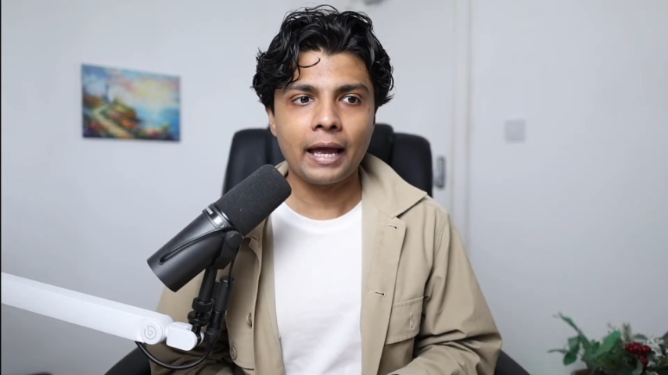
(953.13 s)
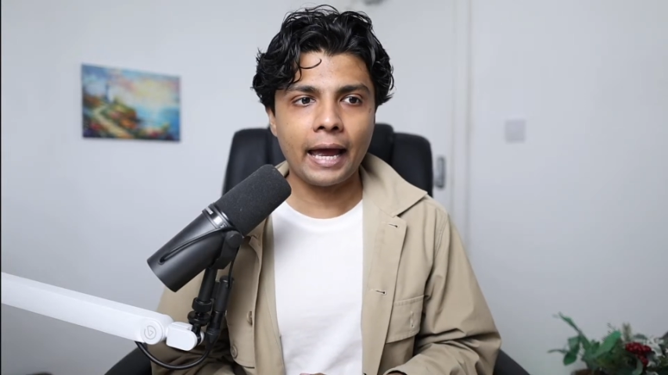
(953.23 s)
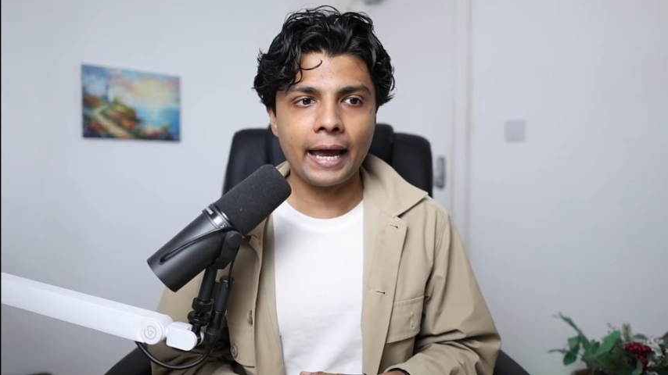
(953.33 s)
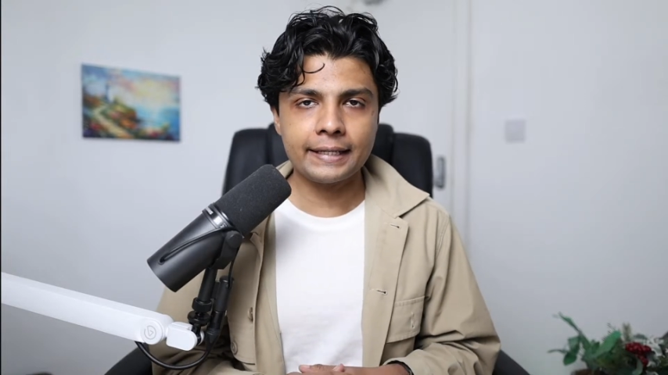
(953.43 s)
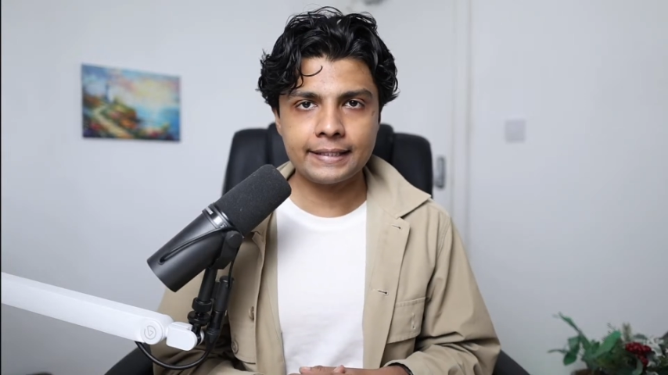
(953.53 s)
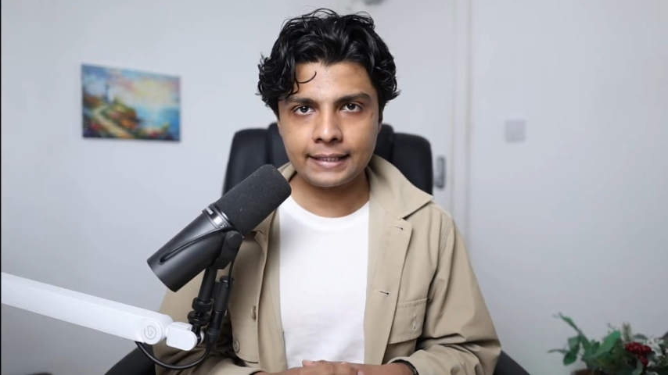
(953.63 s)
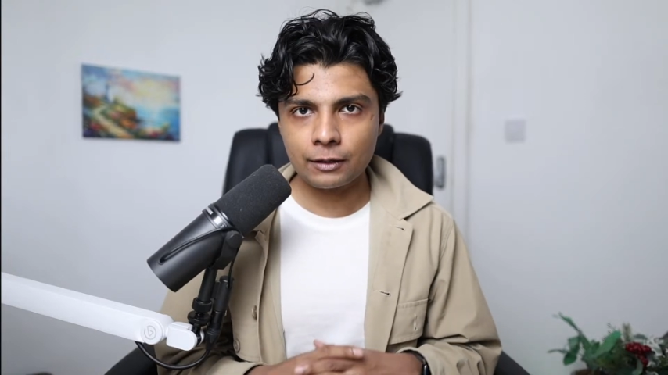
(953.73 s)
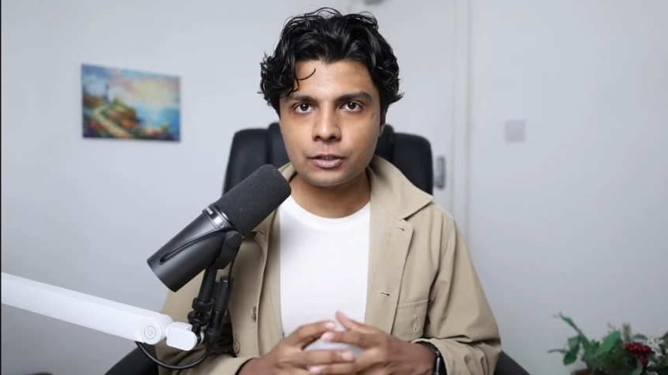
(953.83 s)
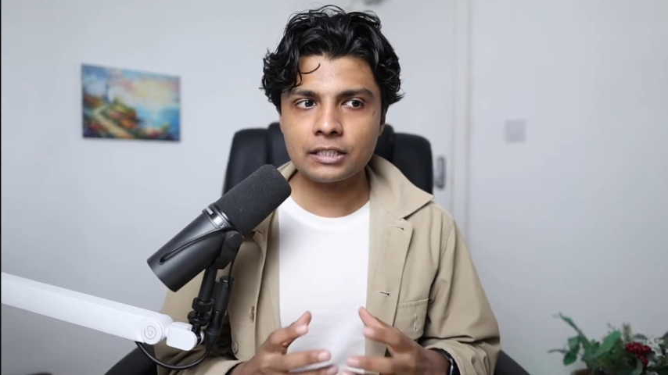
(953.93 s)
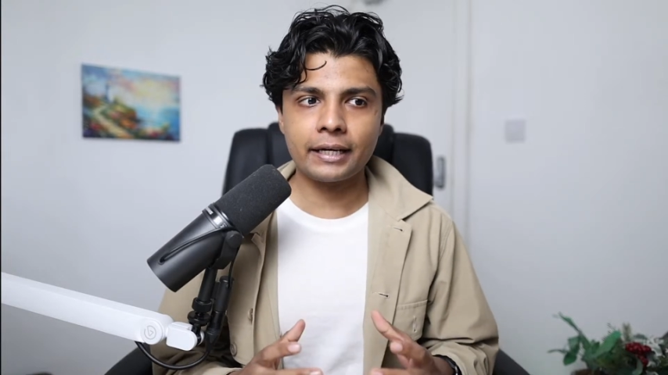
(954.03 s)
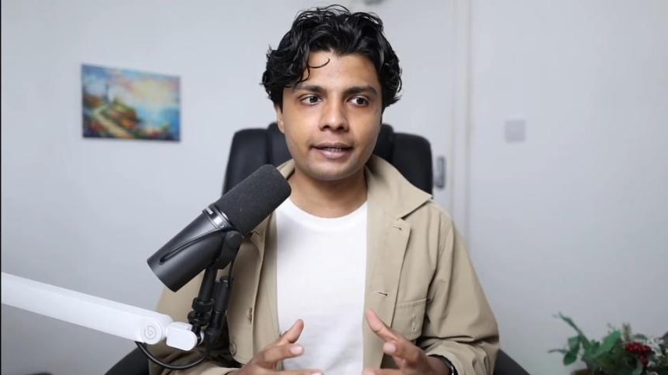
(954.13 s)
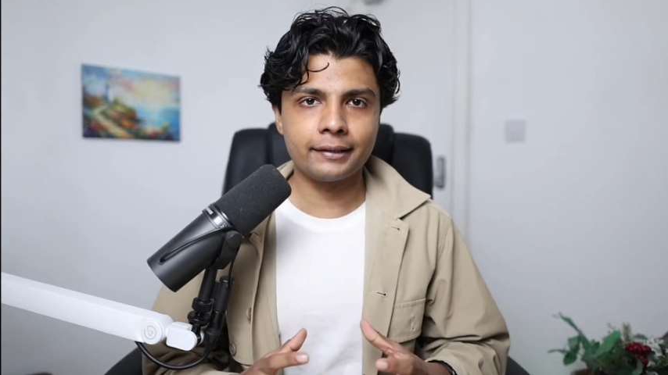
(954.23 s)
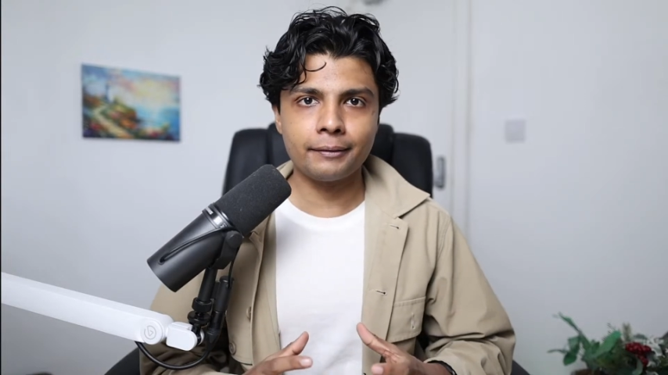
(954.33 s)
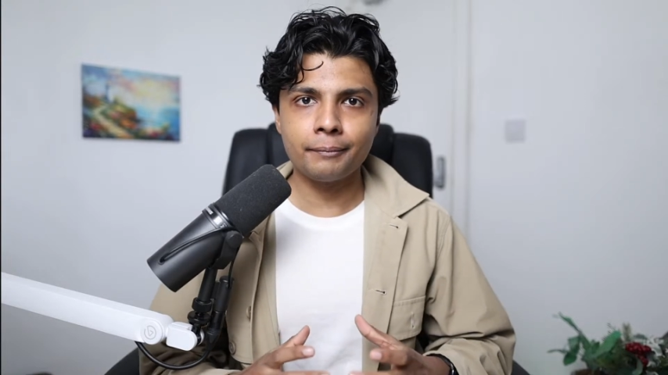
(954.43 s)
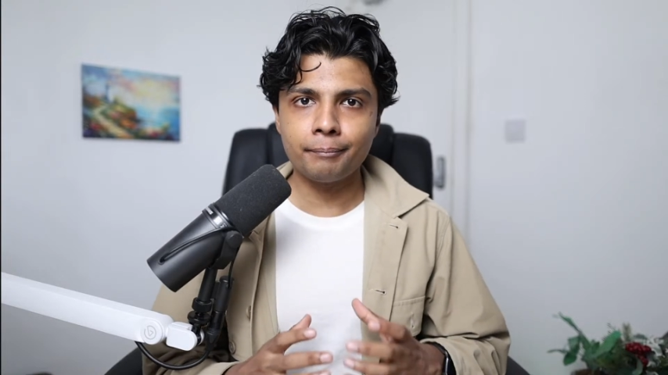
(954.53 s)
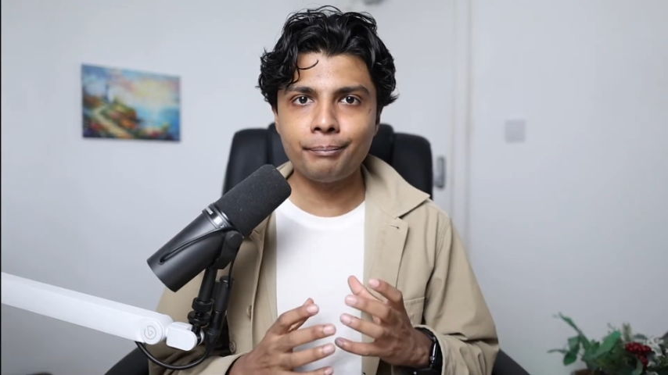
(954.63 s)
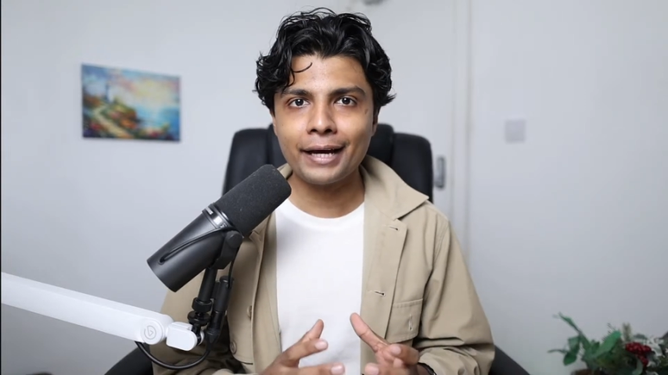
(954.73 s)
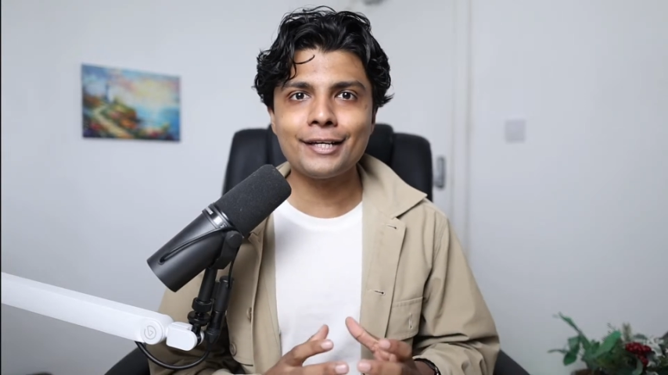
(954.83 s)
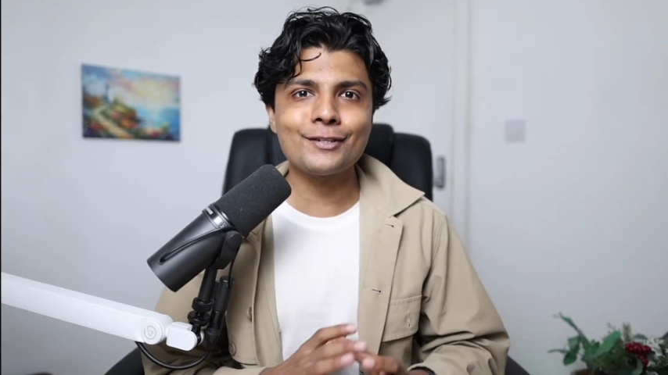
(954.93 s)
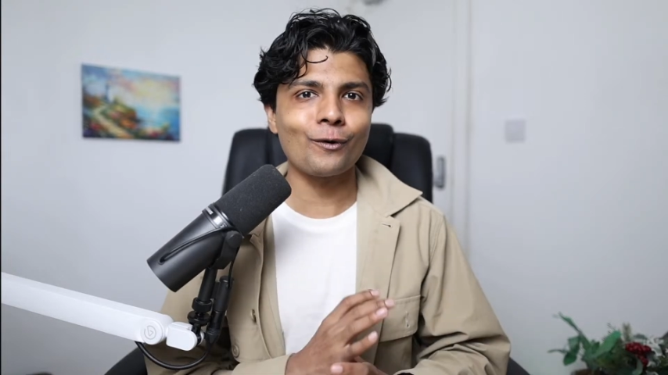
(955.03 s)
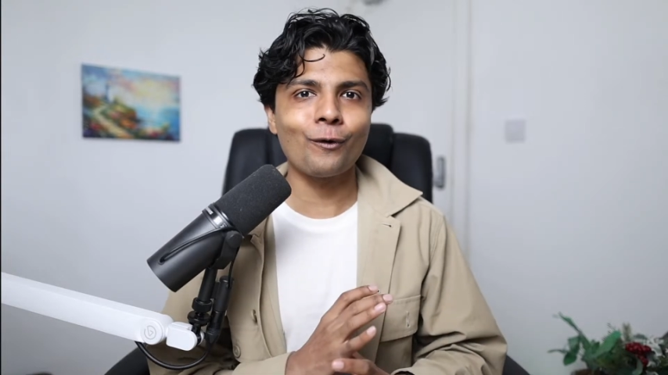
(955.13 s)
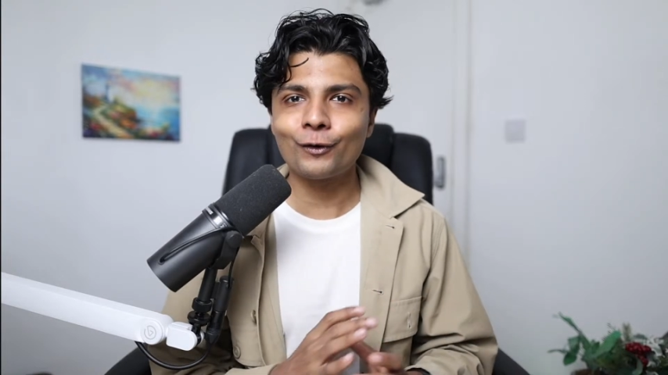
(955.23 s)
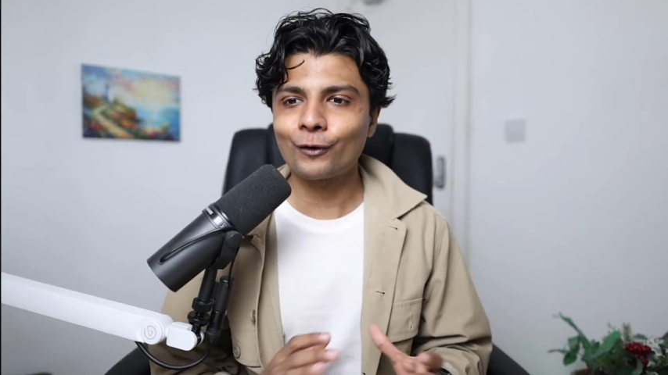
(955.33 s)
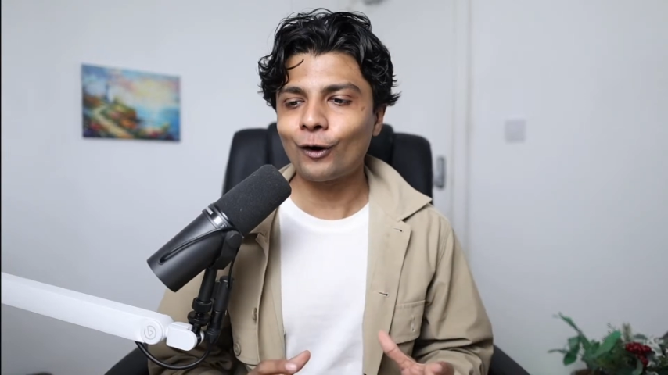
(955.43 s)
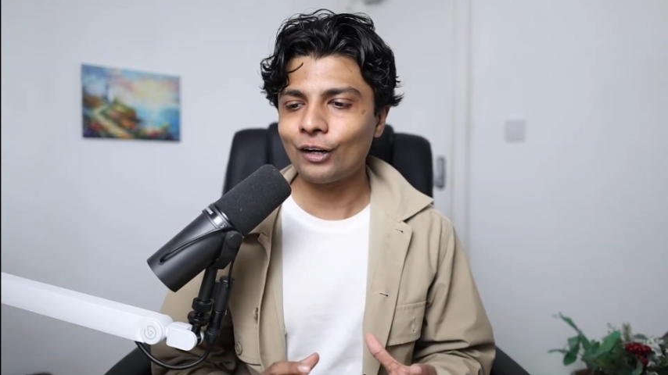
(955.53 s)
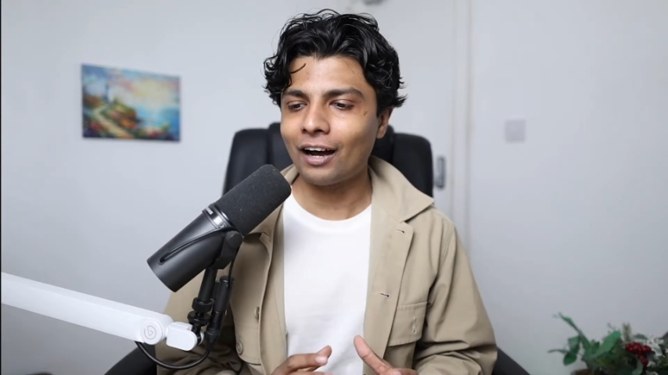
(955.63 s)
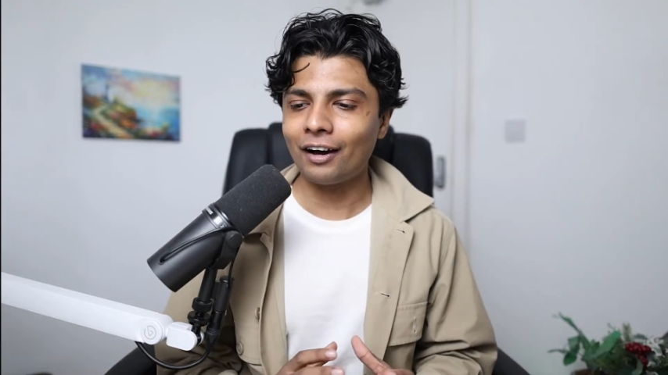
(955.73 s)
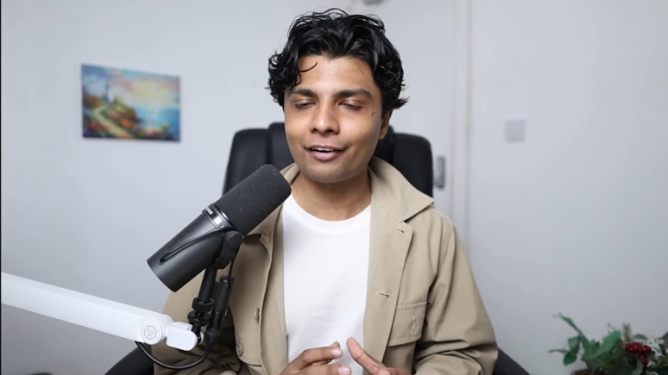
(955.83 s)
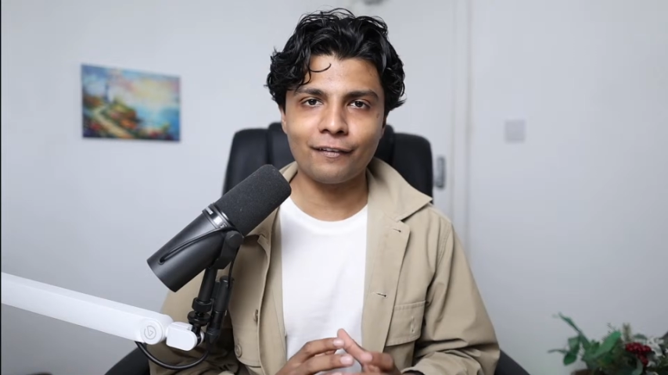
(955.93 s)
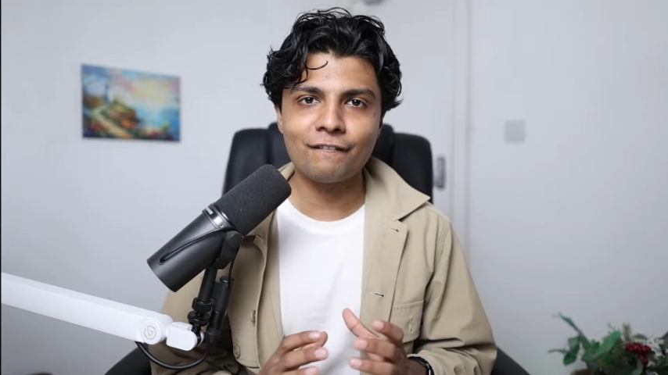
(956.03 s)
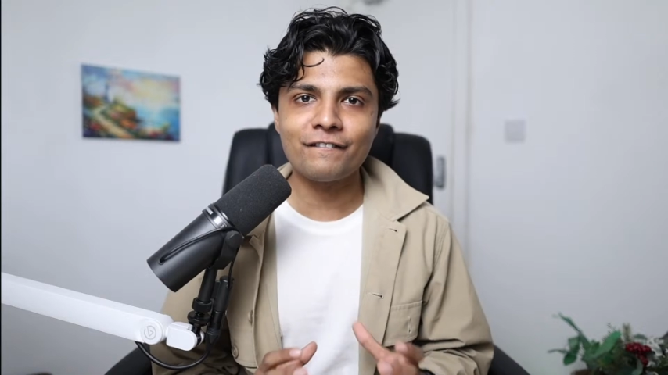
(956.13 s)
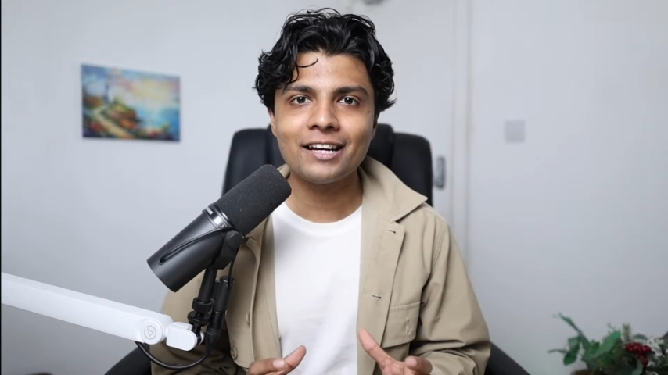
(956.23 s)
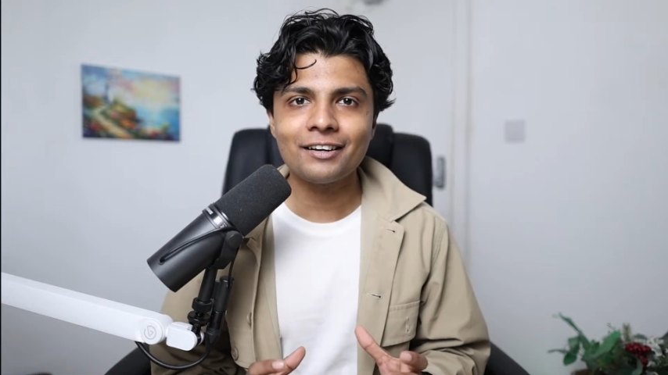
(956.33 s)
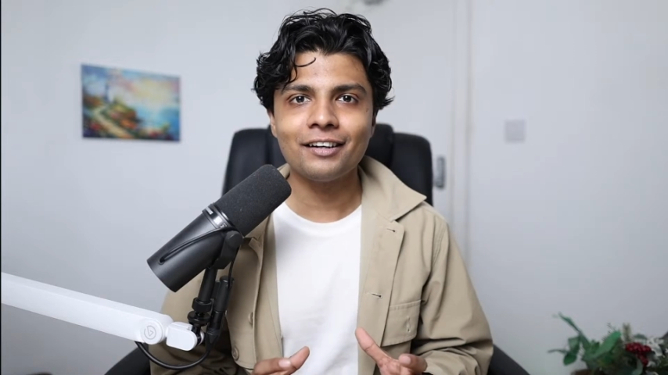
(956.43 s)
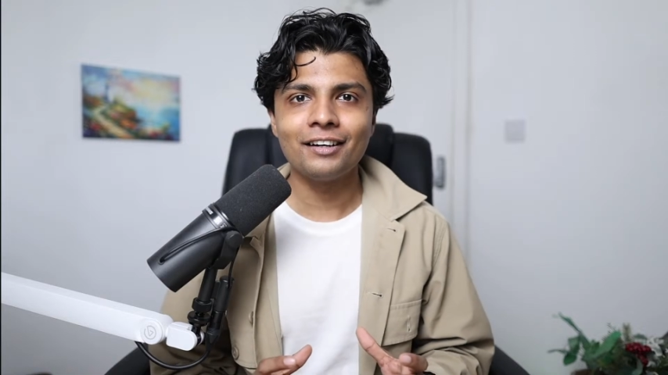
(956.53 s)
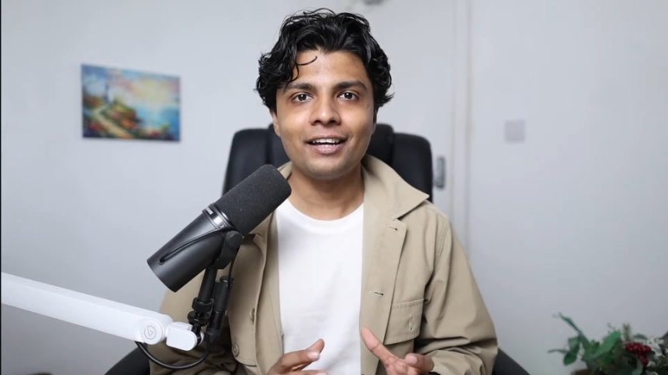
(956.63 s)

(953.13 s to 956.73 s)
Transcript: And it sounds like berries overall are a winner